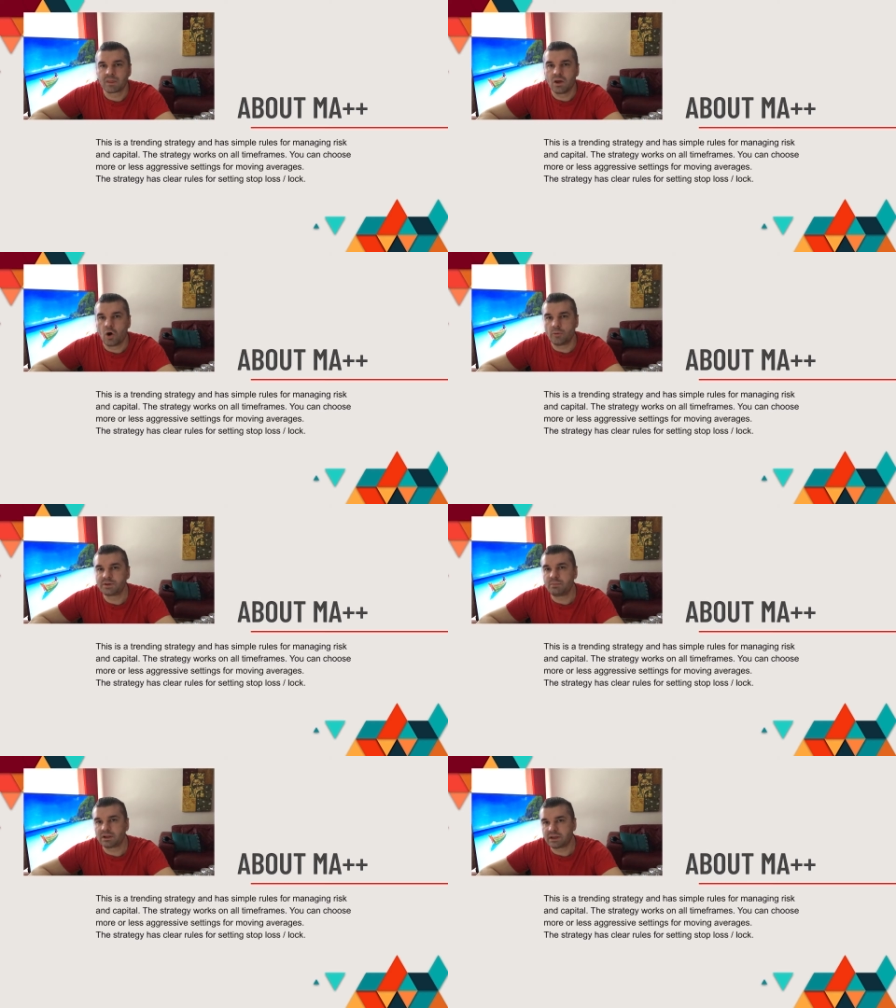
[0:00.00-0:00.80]

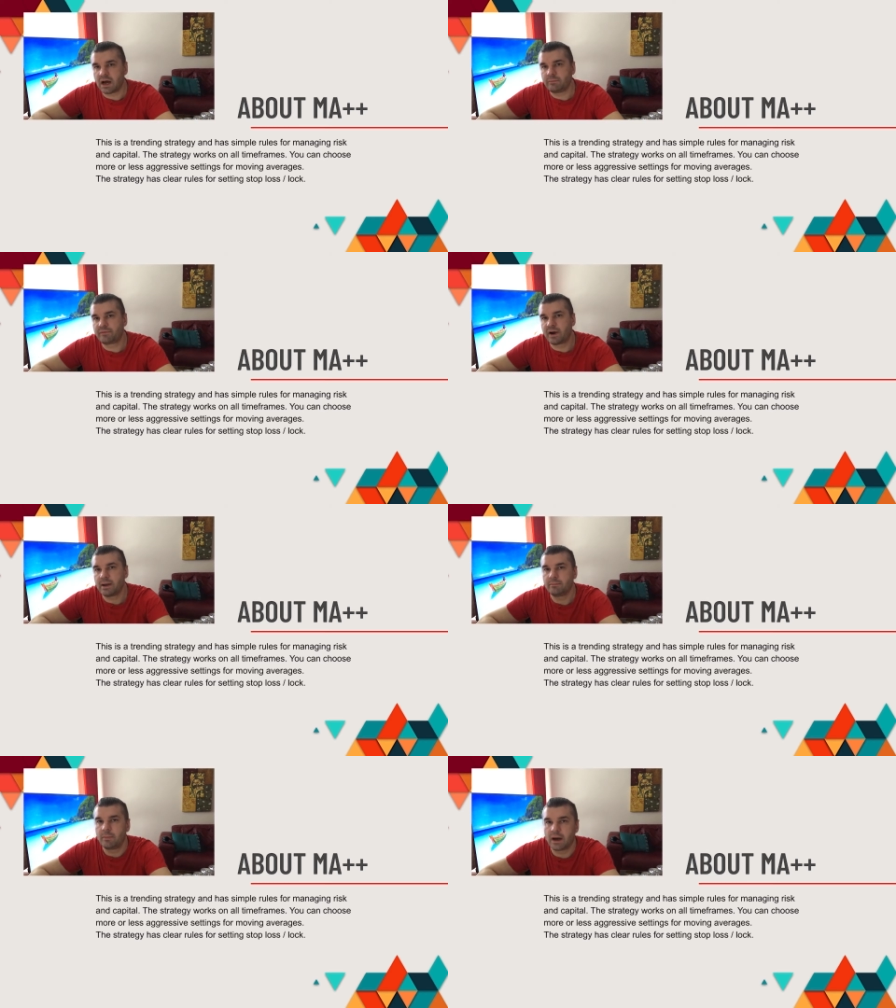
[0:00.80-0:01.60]
Optimal time
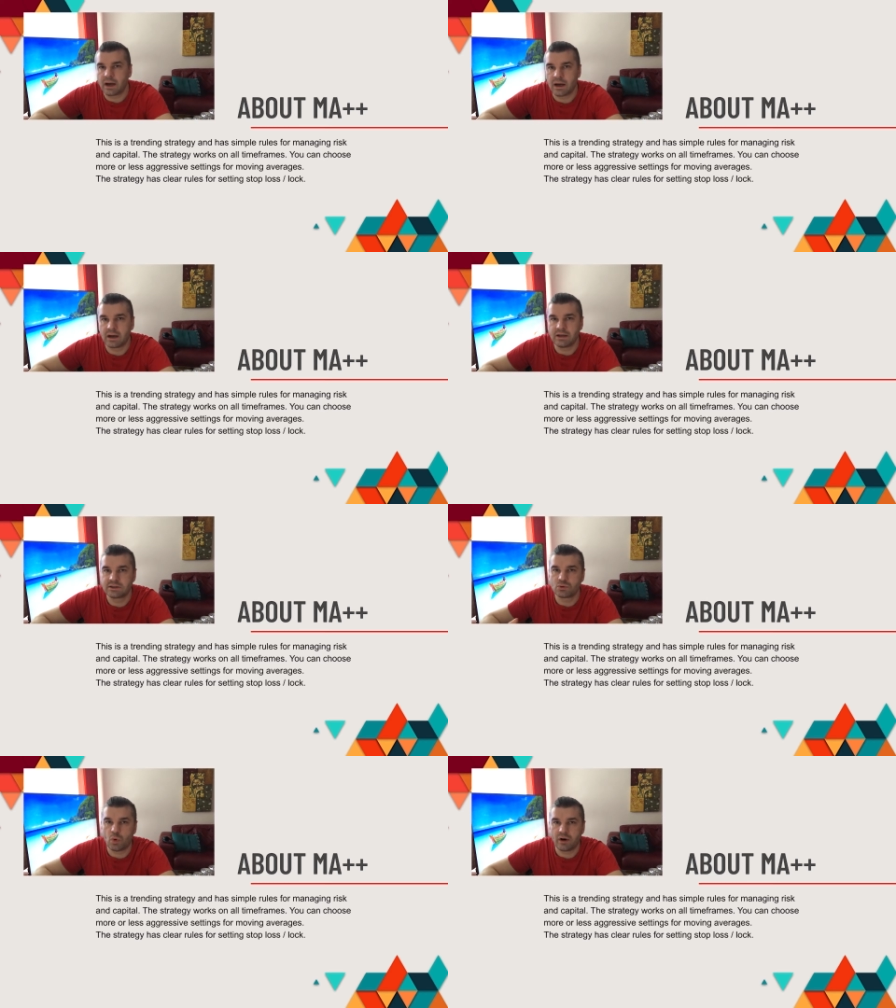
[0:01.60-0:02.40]
frame, it's
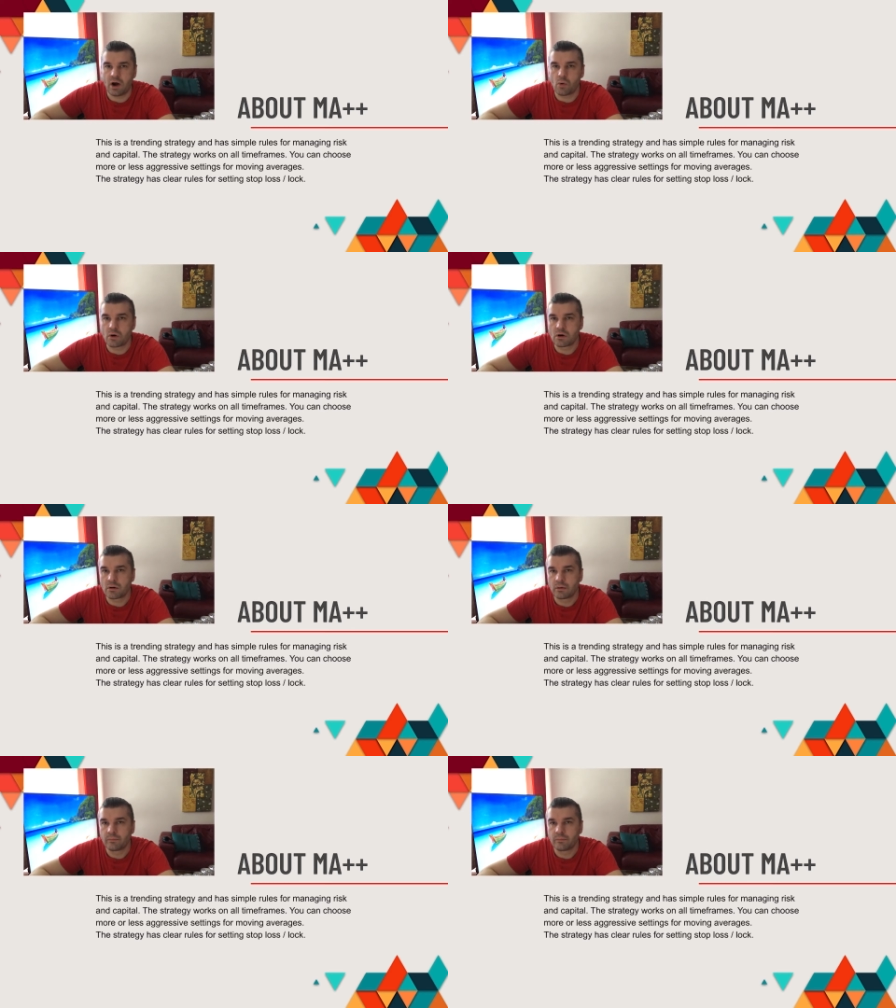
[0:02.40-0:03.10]
1 hour.